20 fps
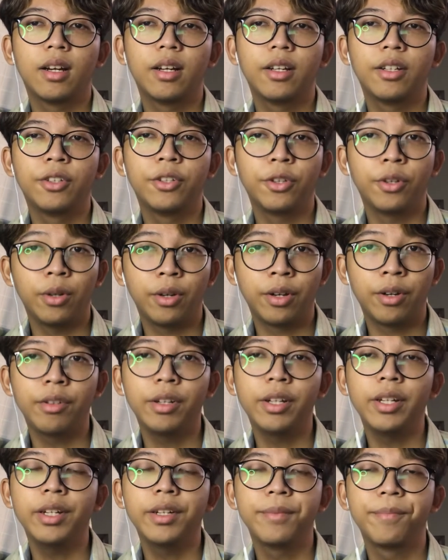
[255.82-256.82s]
Do you
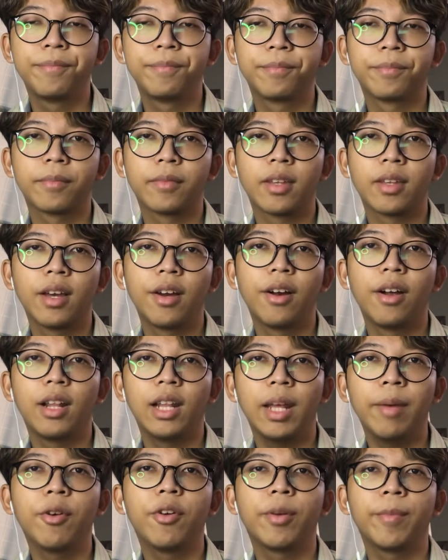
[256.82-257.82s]
agree?
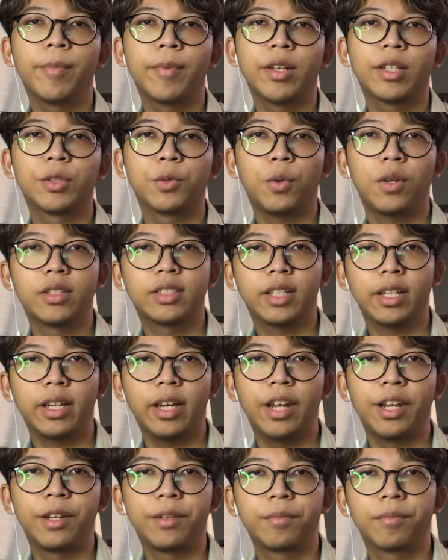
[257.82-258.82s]
Let me repeat once again.